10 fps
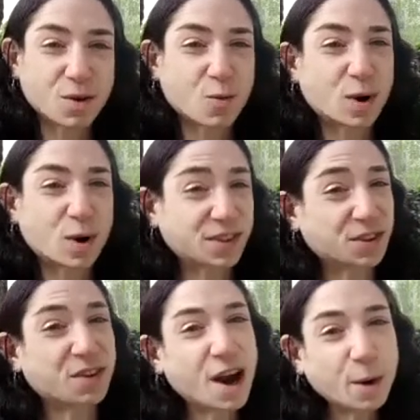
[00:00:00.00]
what at the
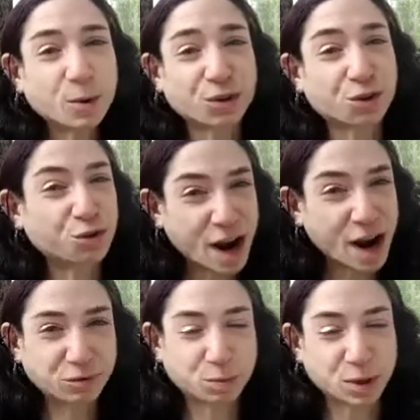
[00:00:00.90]
time was a
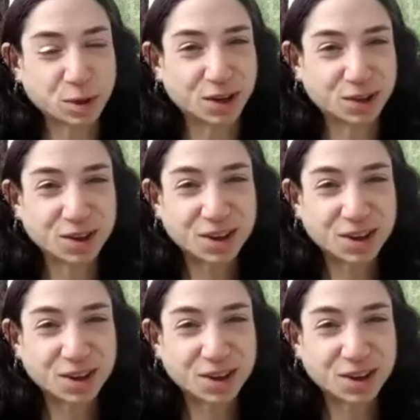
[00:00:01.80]
craft blog.